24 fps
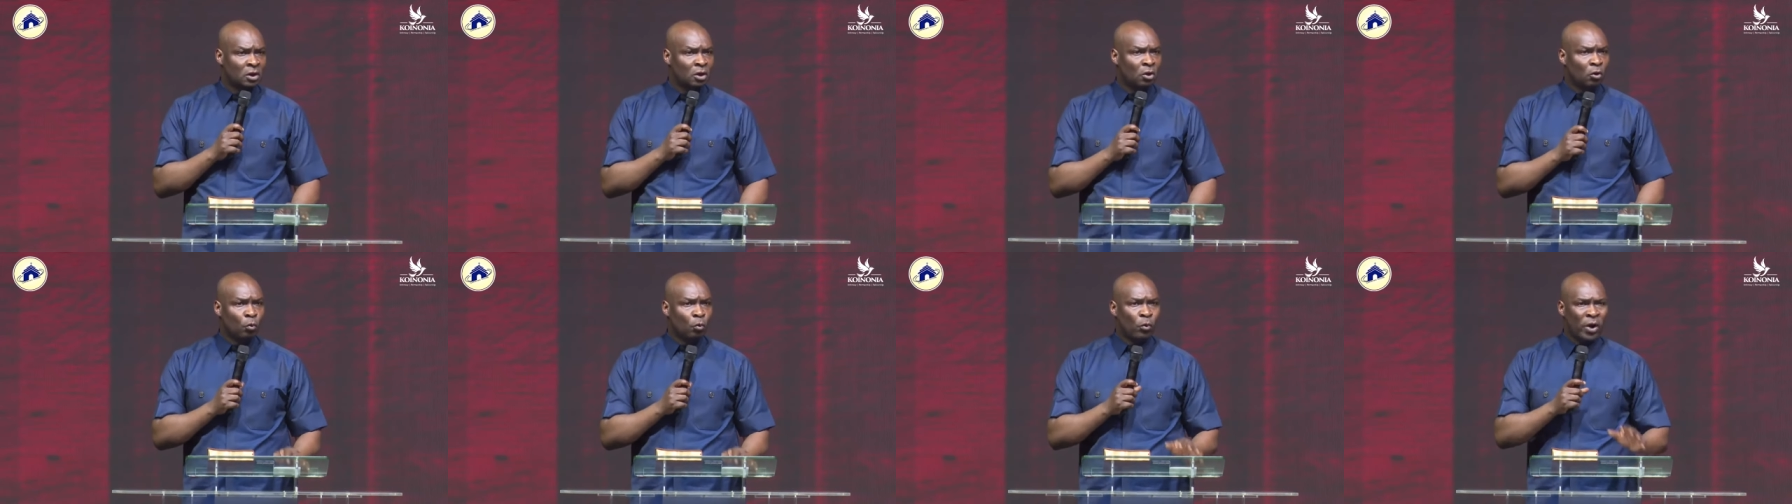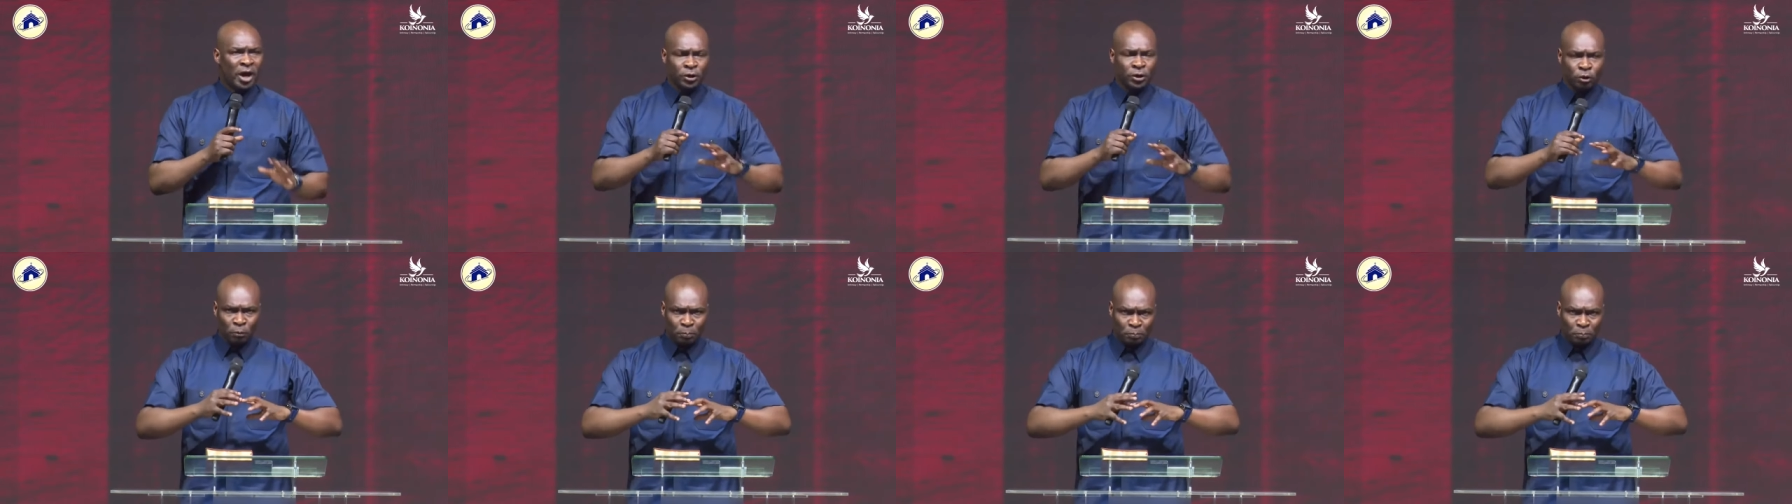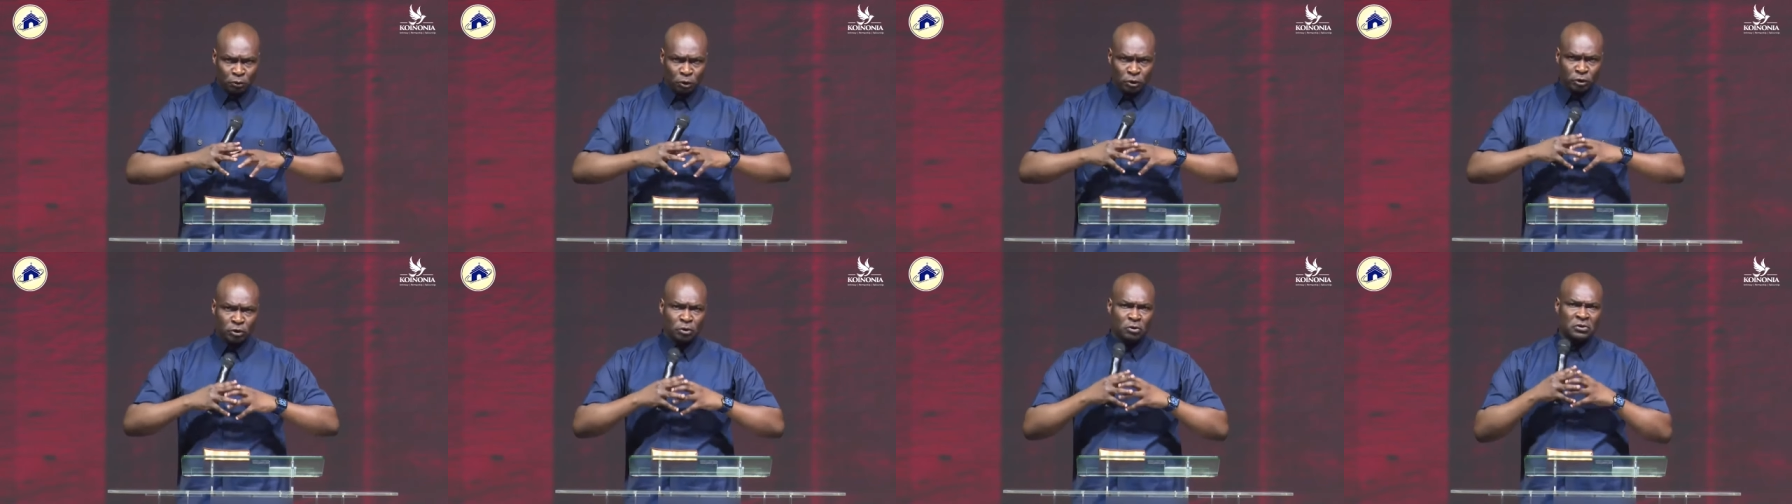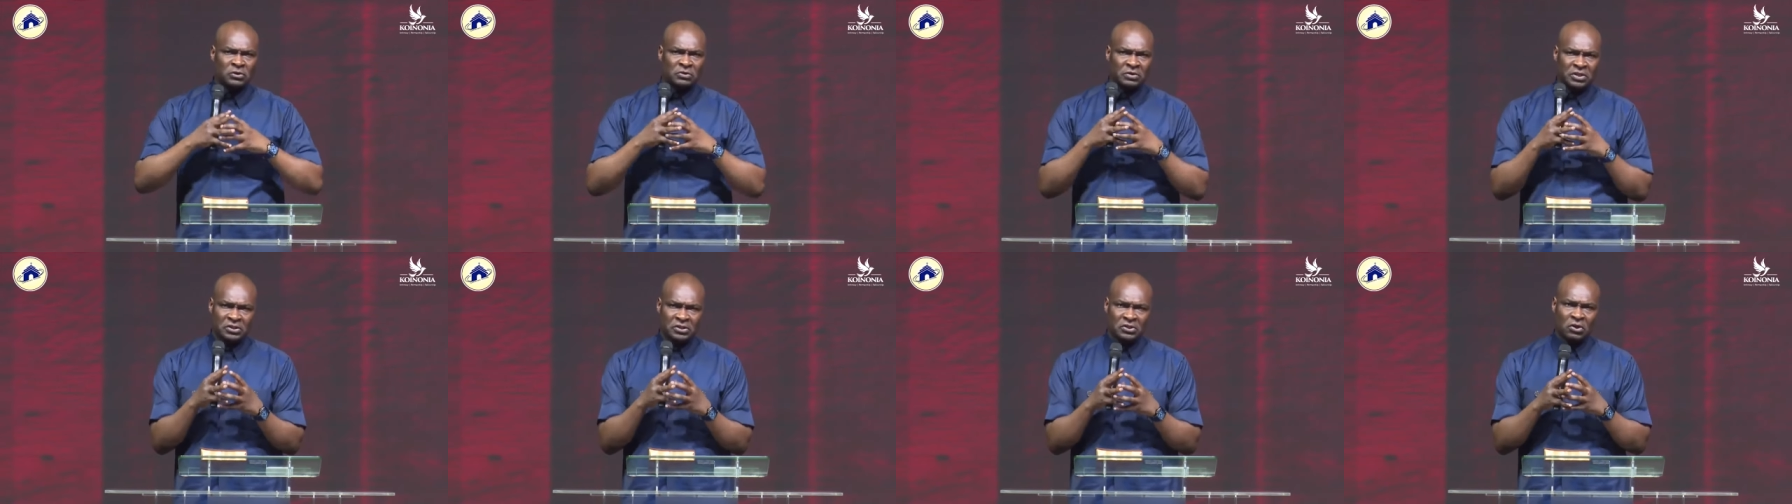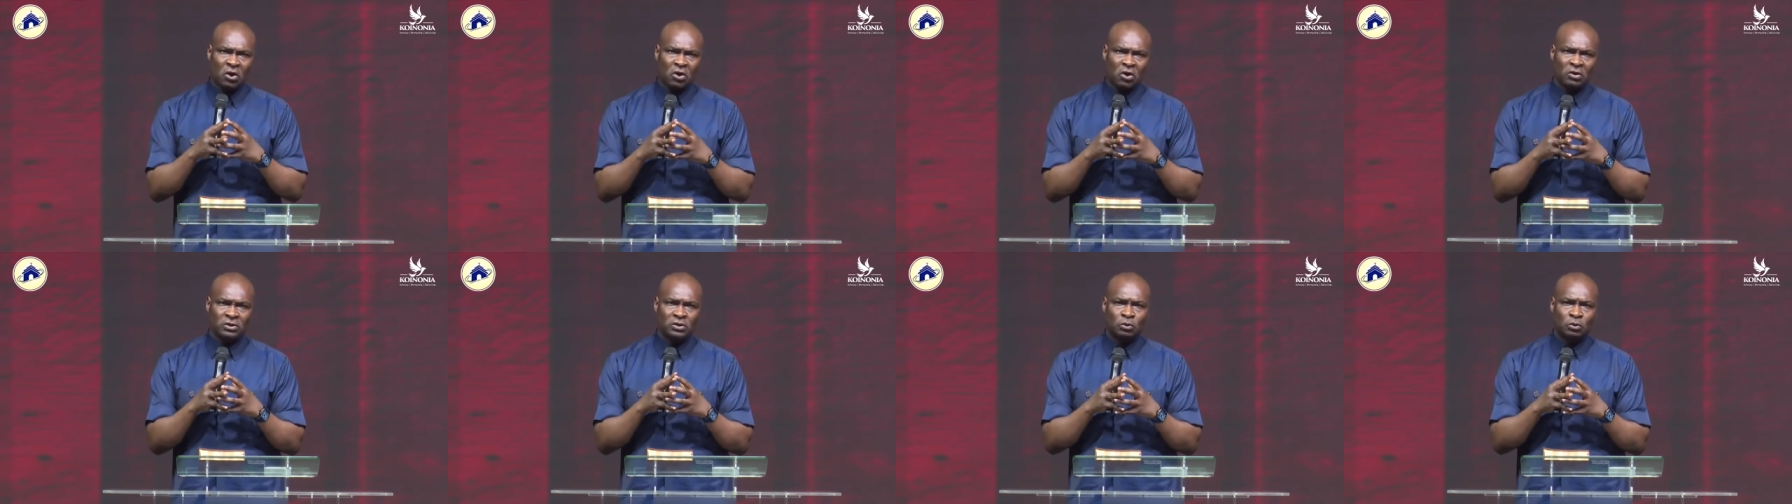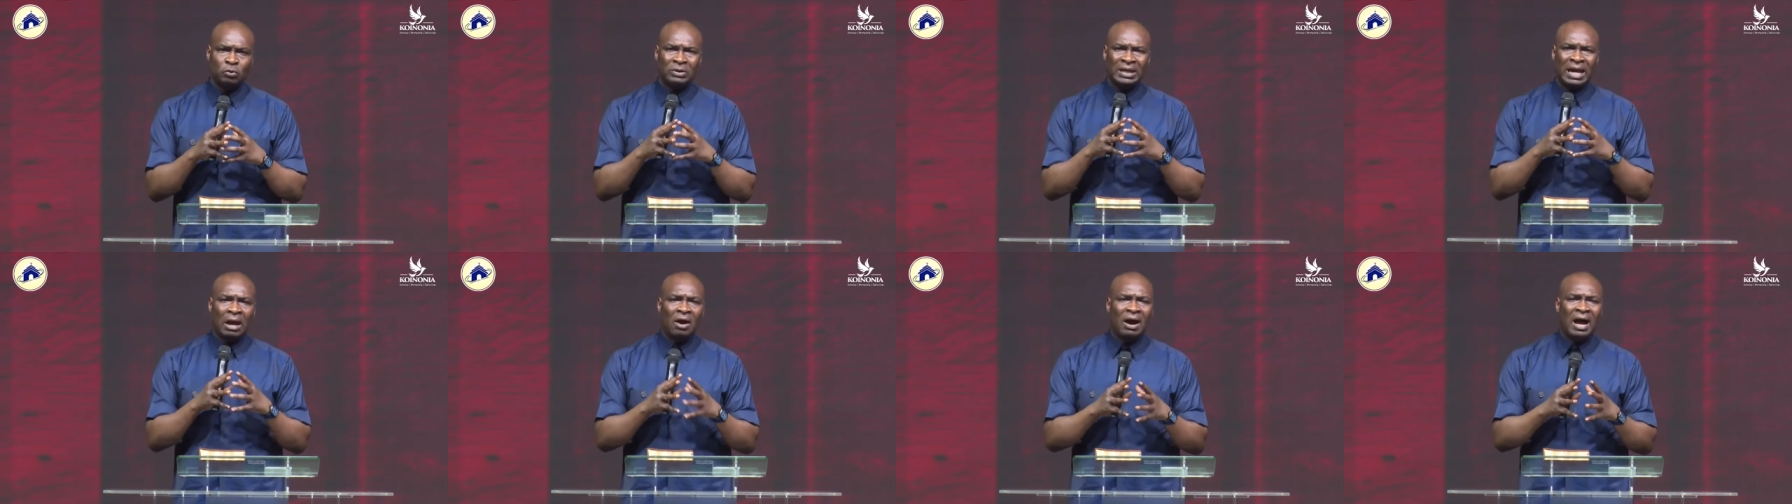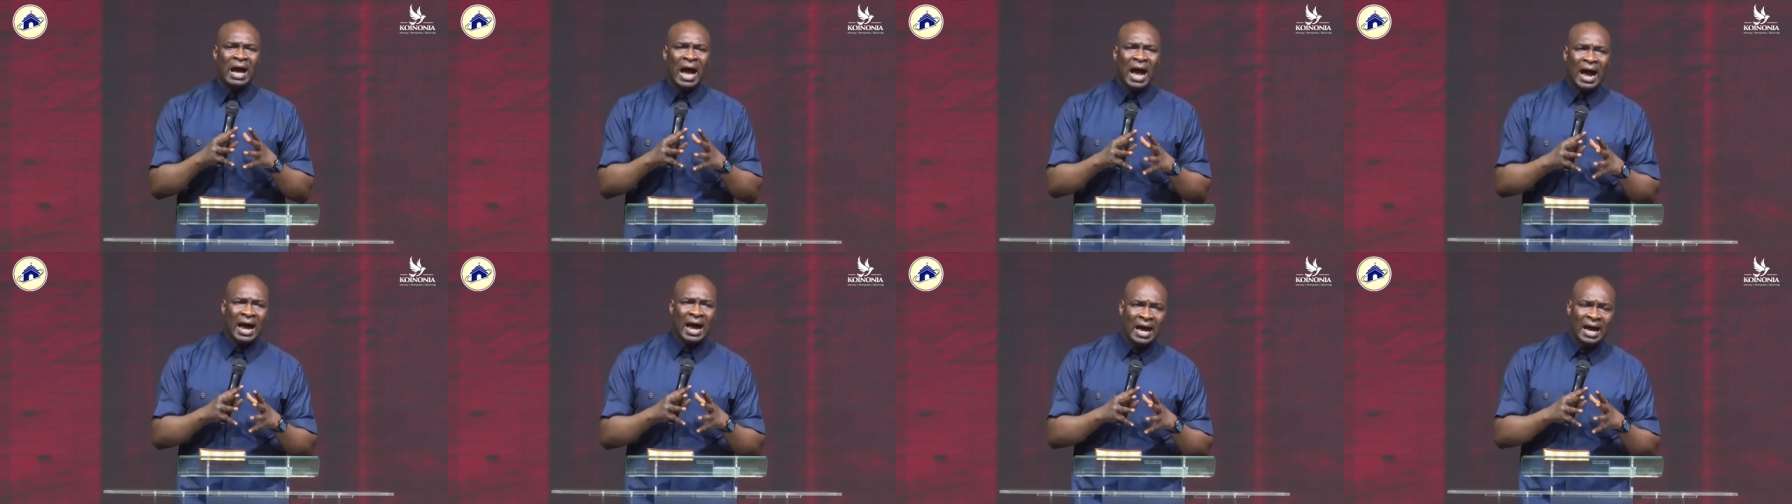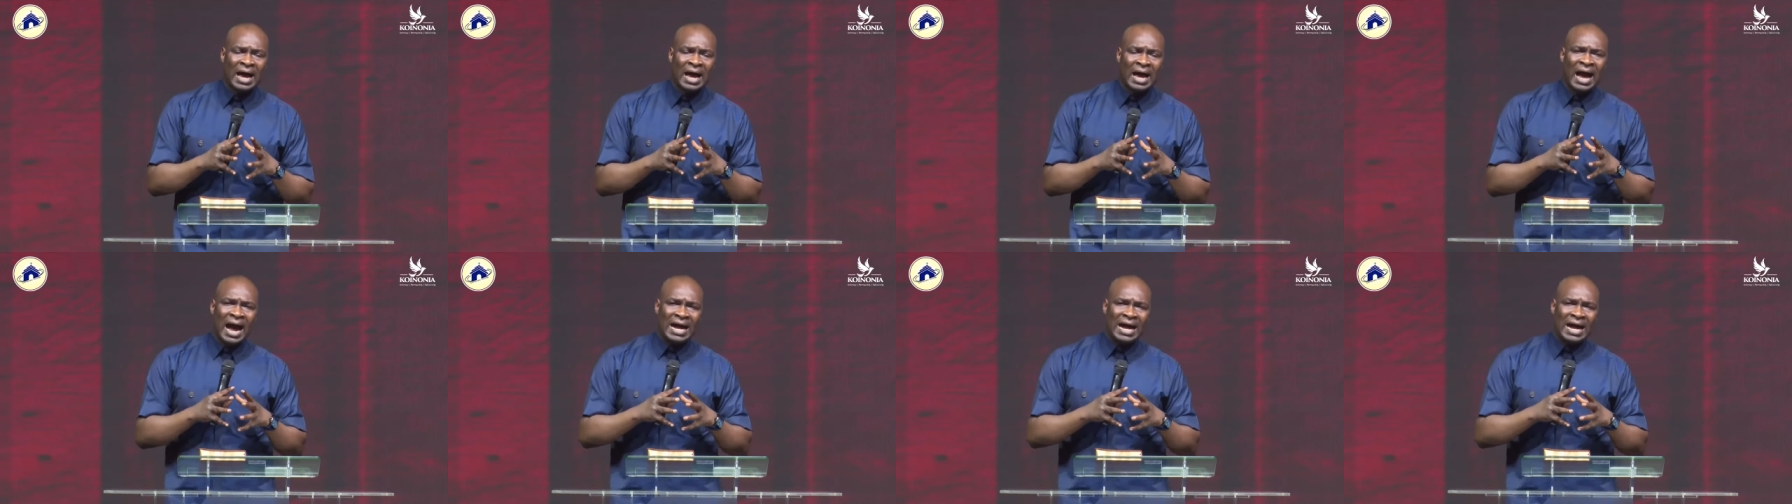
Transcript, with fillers: When you produce results, you now are